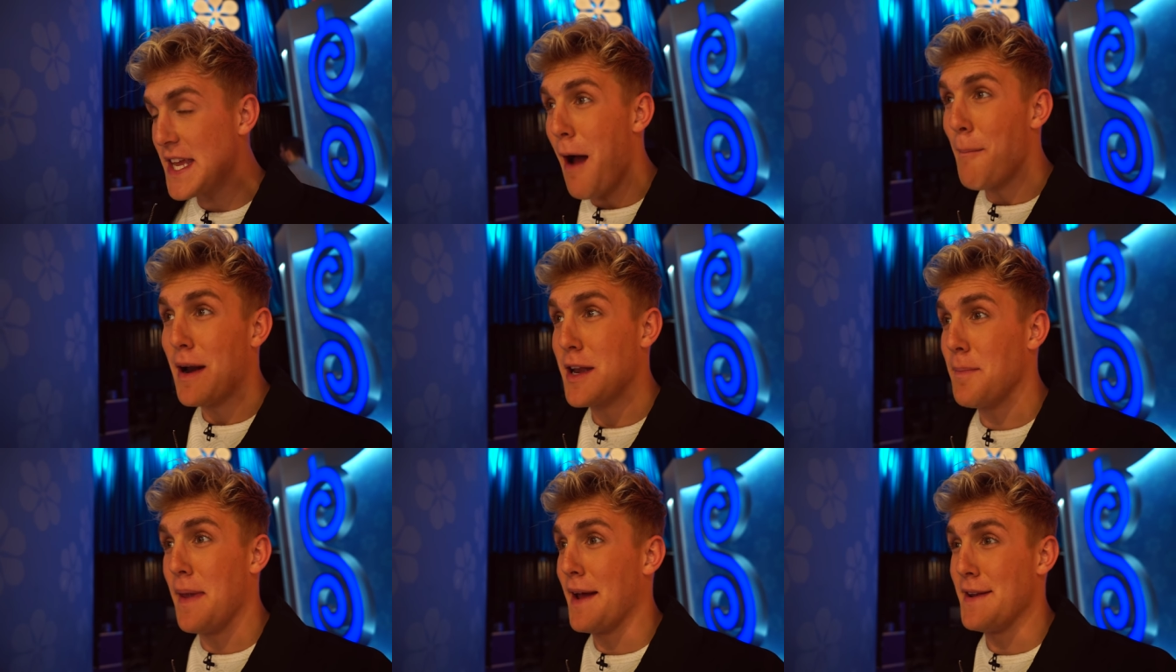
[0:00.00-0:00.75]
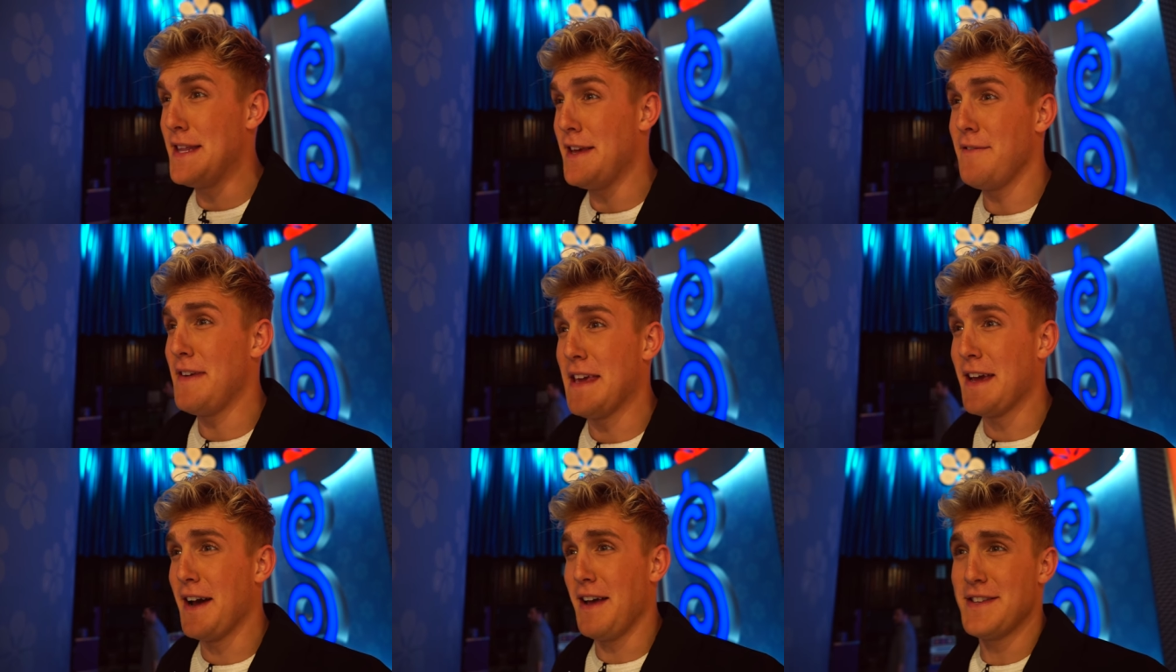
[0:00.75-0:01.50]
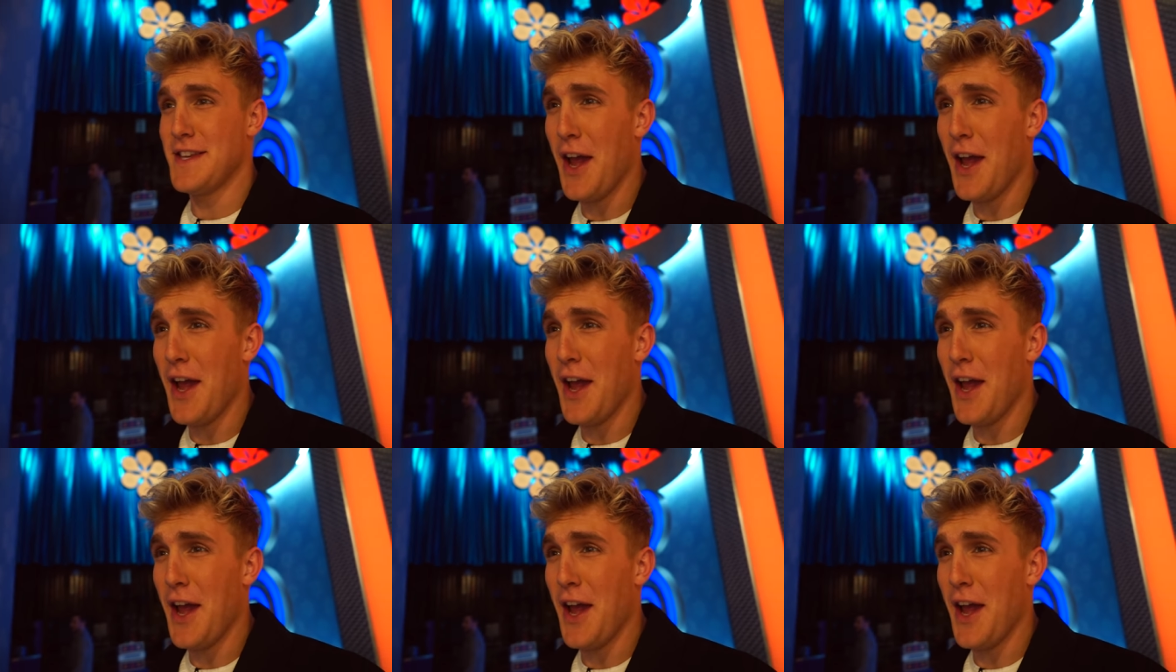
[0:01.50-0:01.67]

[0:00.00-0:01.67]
I'm about to be on TV, cuz